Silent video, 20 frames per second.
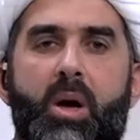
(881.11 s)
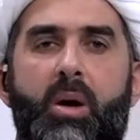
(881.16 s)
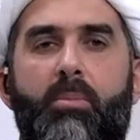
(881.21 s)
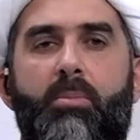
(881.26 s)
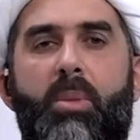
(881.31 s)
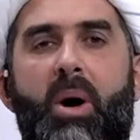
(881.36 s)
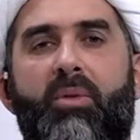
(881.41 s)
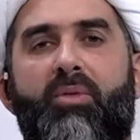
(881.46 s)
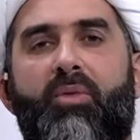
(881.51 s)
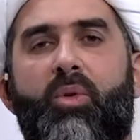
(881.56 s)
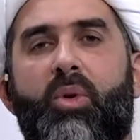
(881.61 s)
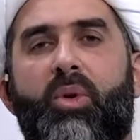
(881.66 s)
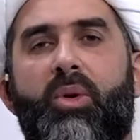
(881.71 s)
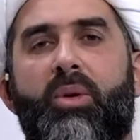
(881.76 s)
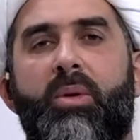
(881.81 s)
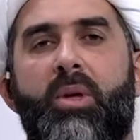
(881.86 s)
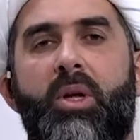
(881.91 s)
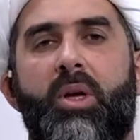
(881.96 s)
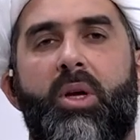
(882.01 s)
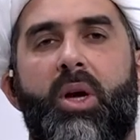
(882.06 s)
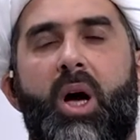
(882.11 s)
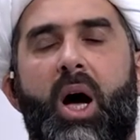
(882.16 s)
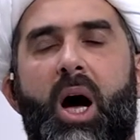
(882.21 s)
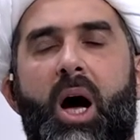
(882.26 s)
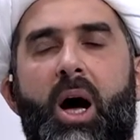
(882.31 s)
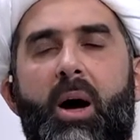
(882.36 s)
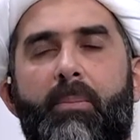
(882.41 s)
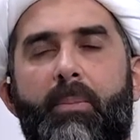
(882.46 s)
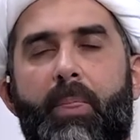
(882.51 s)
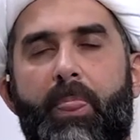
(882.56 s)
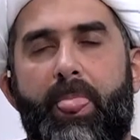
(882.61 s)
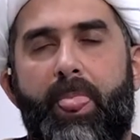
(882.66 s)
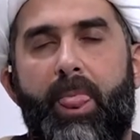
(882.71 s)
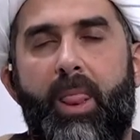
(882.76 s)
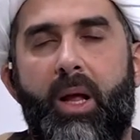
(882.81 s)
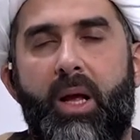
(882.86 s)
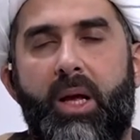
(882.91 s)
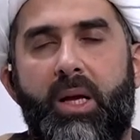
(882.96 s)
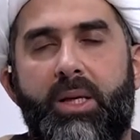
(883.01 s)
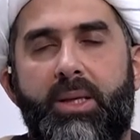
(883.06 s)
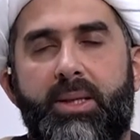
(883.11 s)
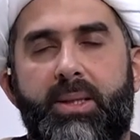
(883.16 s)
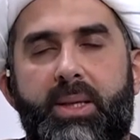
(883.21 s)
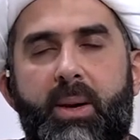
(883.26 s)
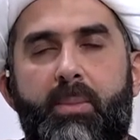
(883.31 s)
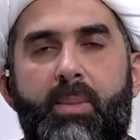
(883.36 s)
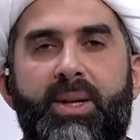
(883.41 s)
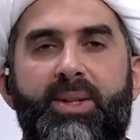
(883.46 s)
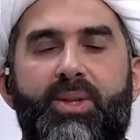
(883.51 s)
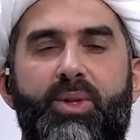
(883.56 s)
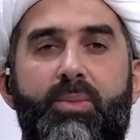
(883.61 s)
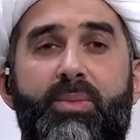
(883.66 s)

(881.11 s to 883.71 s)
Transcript: But for um, someone to